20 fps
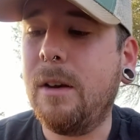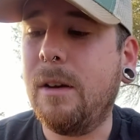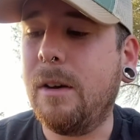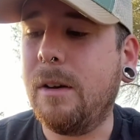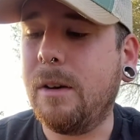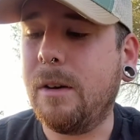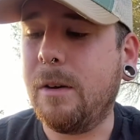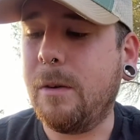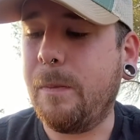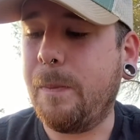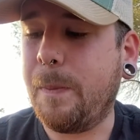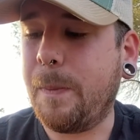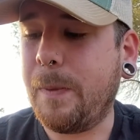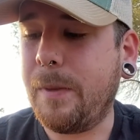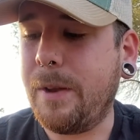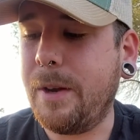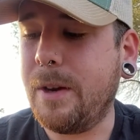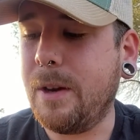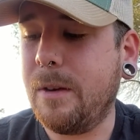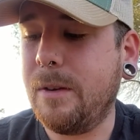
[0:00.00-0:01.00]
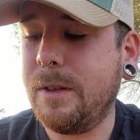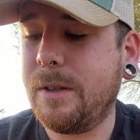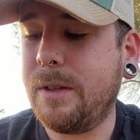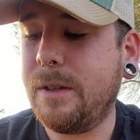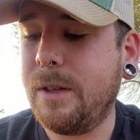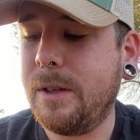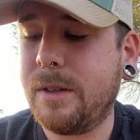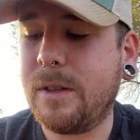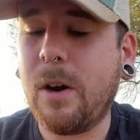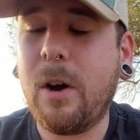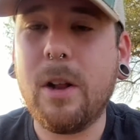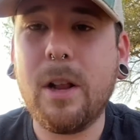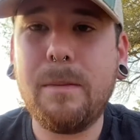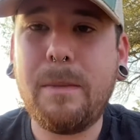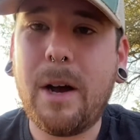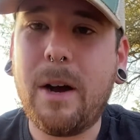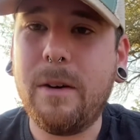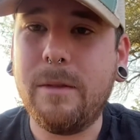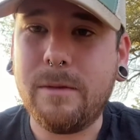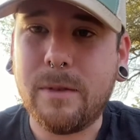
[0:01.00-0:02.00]
You know, it's all
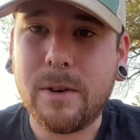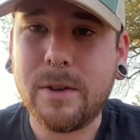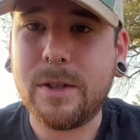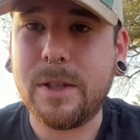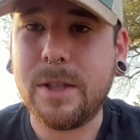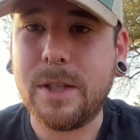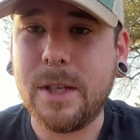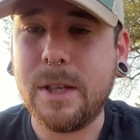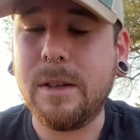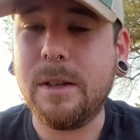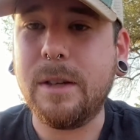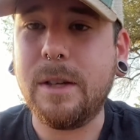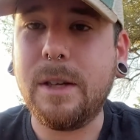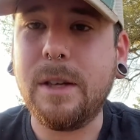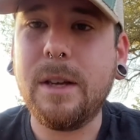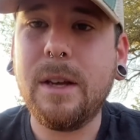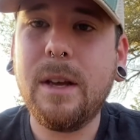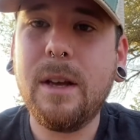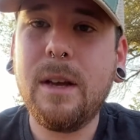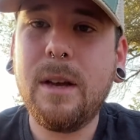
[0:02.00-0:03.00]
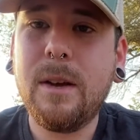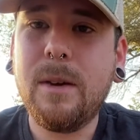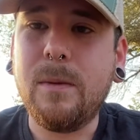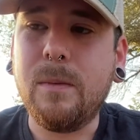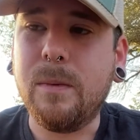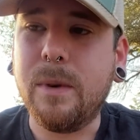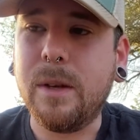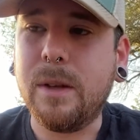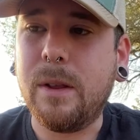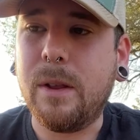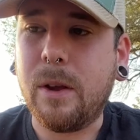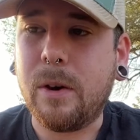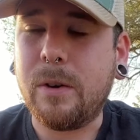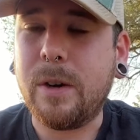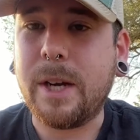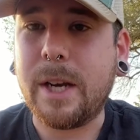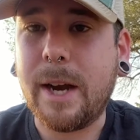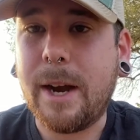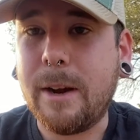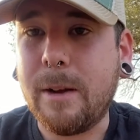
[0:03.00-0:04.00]
about versatility with
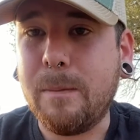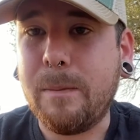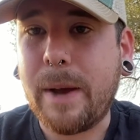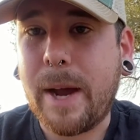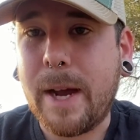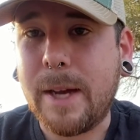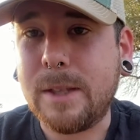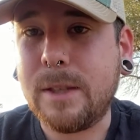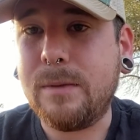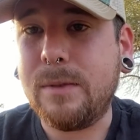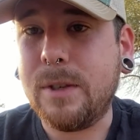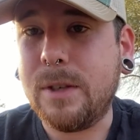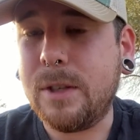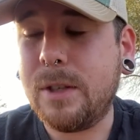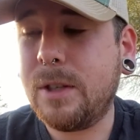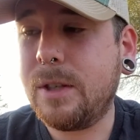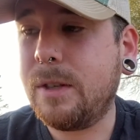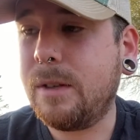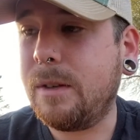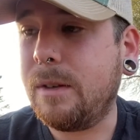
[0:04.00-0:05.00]
learning how to bass fish.